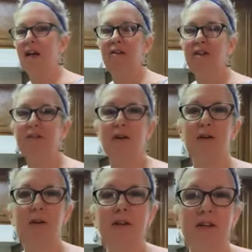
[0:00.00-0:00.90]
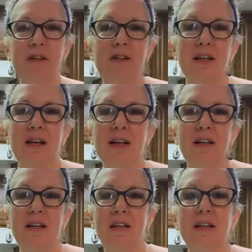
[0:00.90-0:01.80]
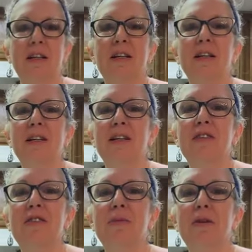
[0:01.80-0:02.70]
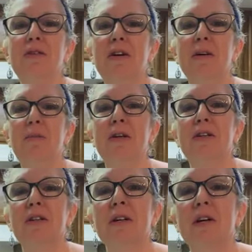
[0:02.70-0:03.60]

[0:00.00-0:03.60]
I don't even know what you look like because your profile picture,